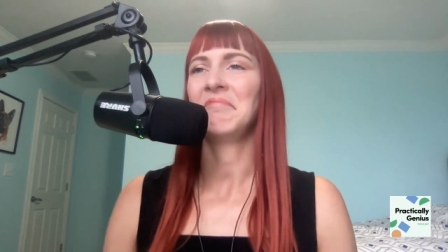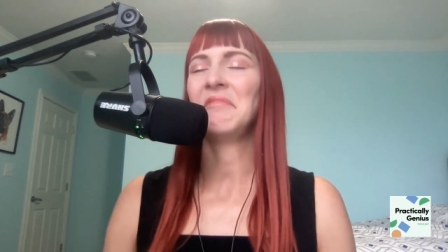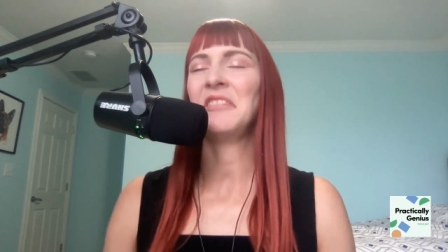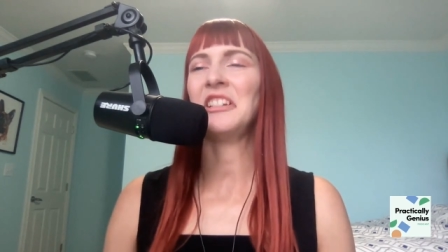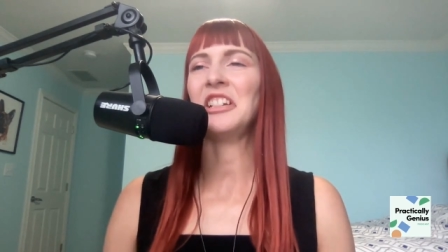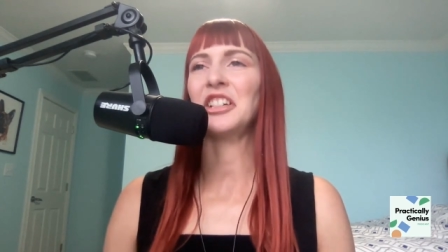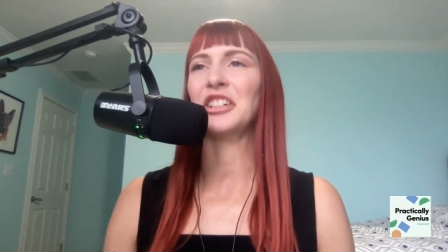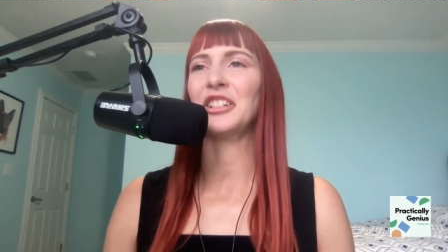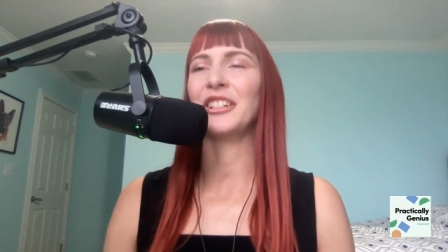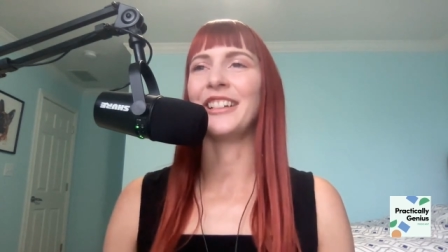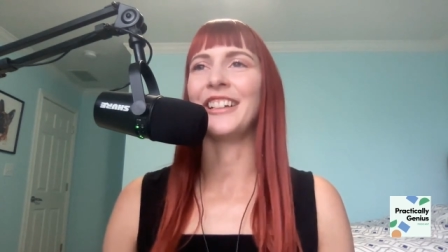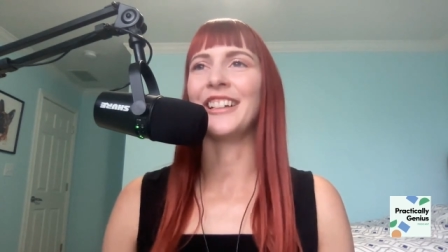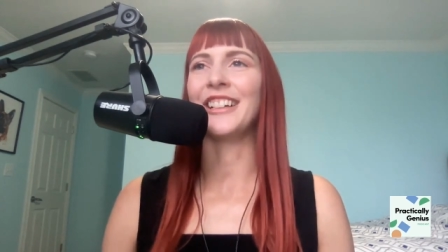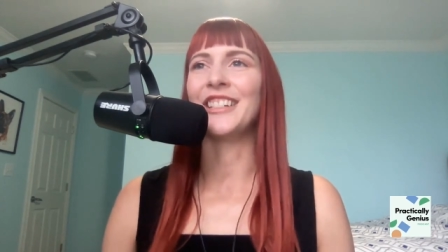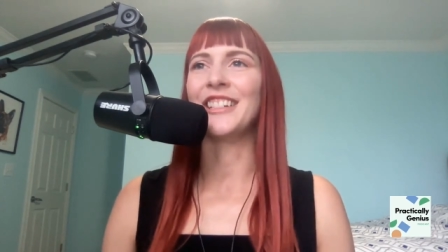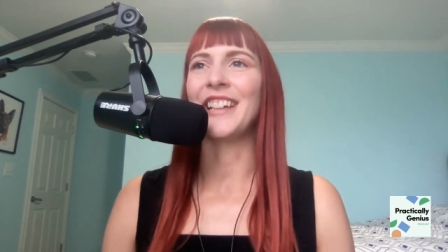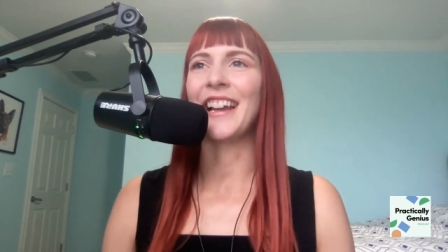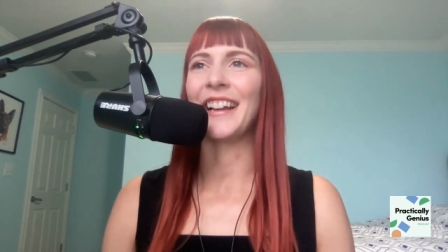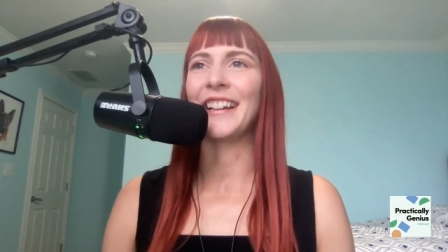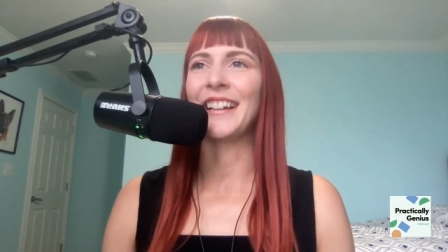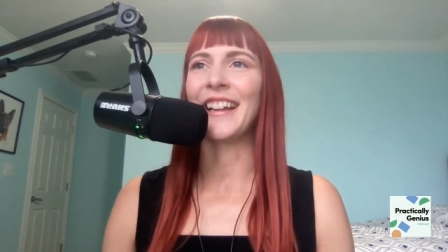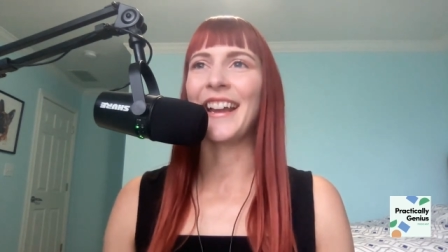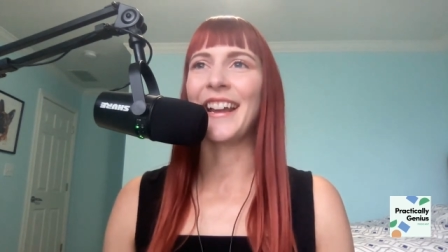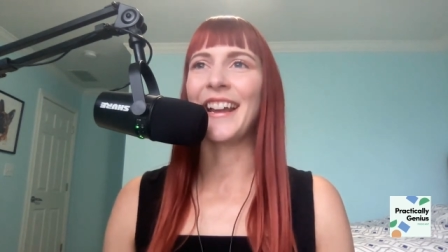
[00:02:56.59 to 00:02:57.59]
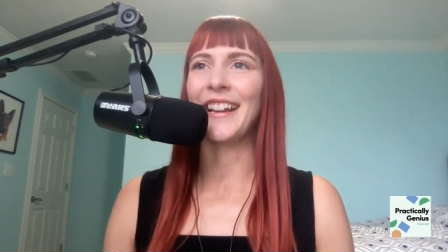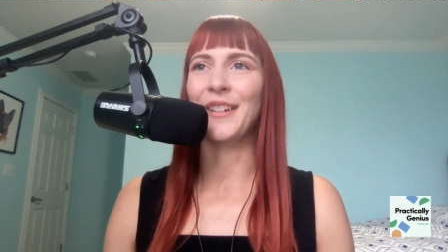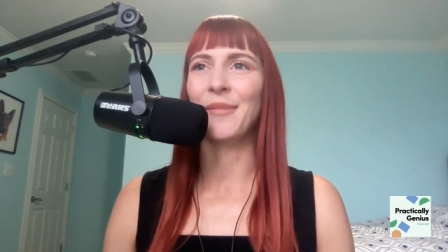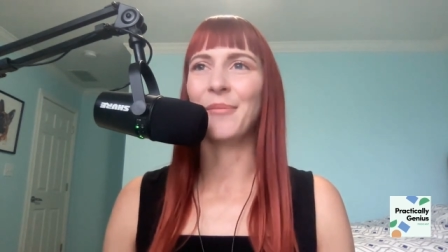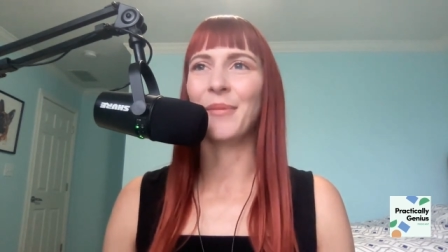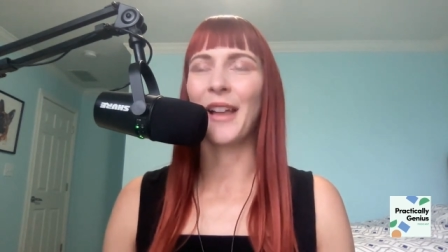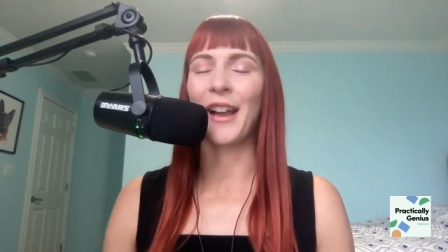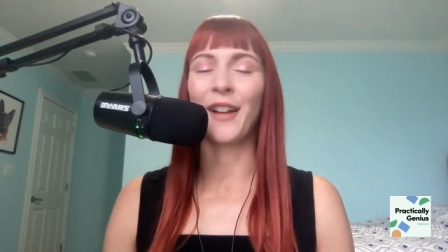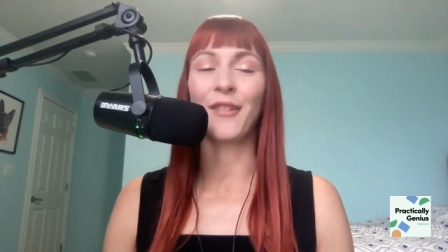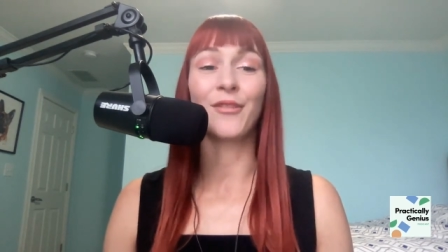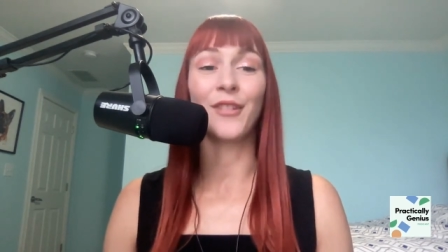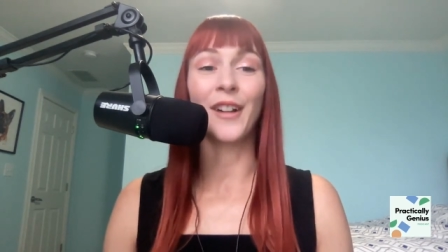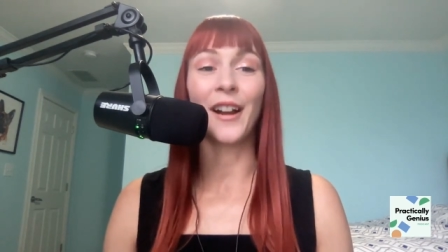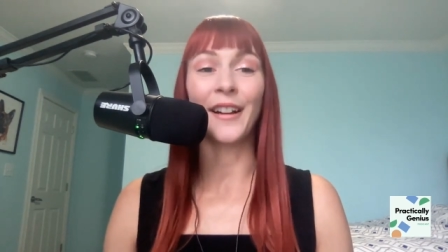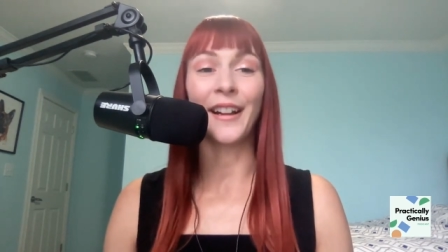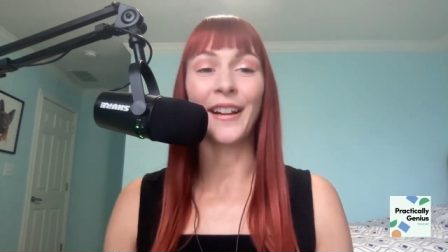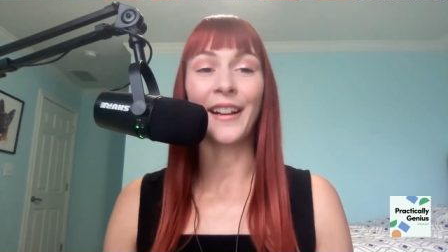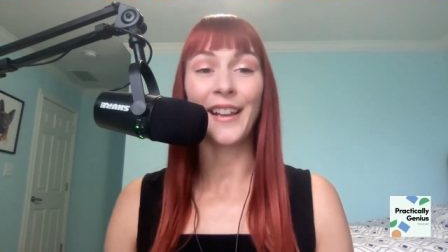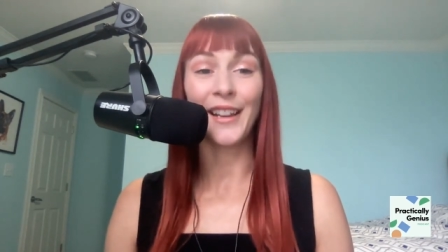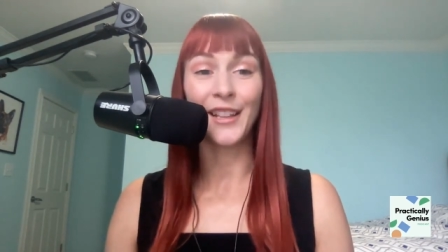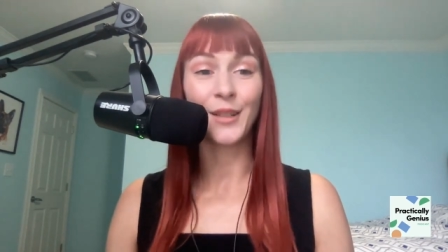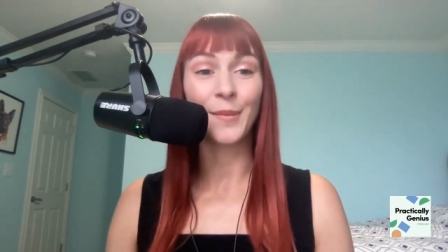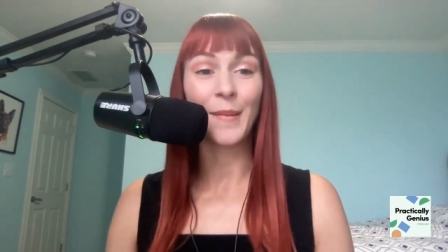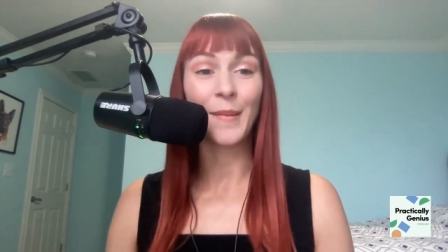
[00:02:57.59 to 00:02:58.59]
nearly a decade, Black
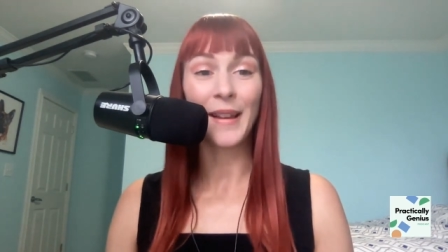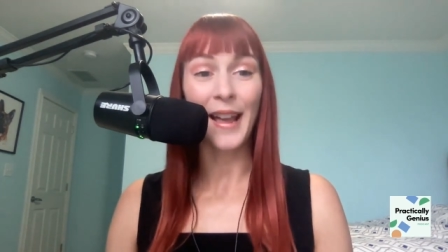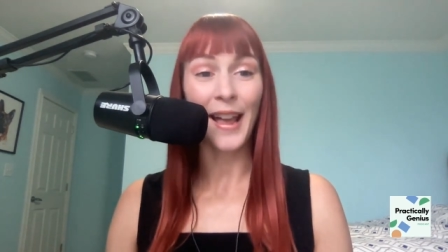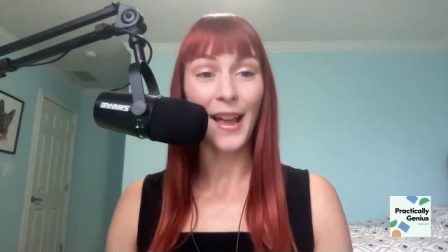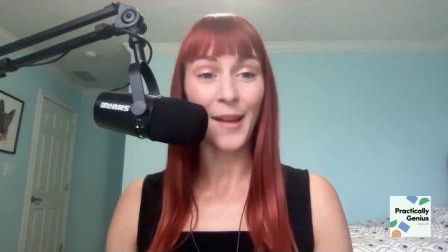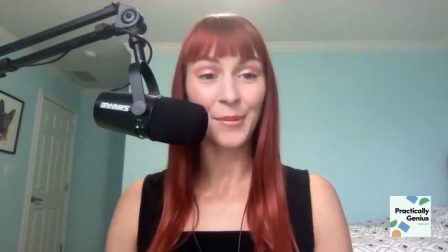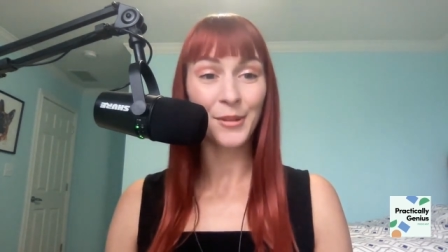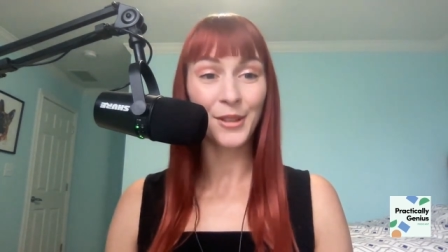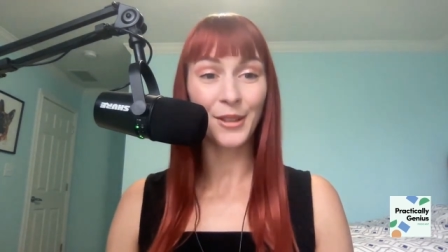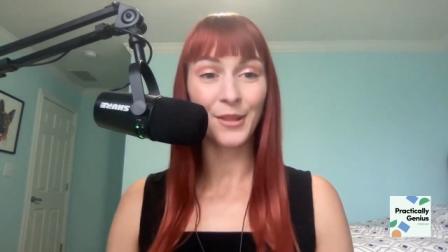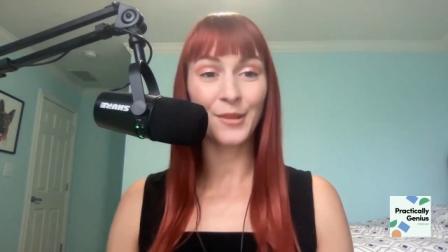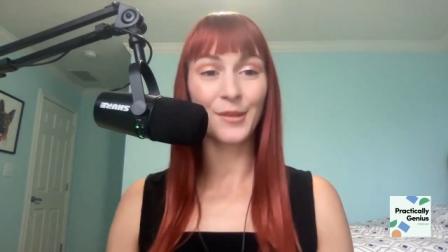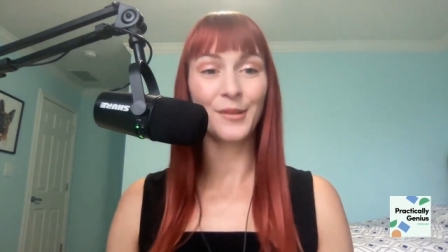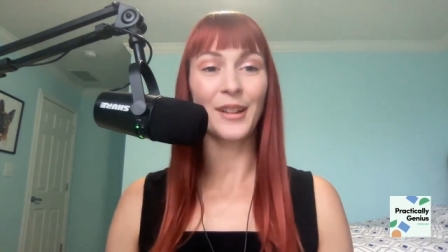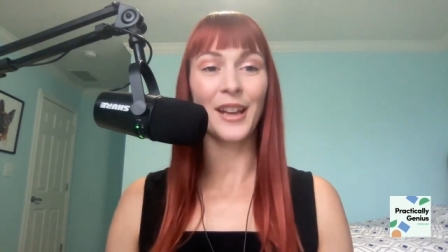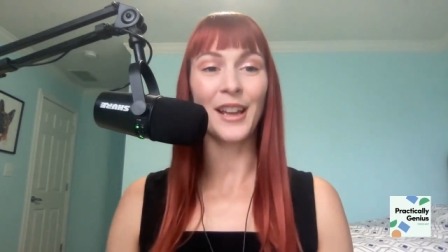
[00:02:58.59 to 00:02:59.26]
Friday is my absolute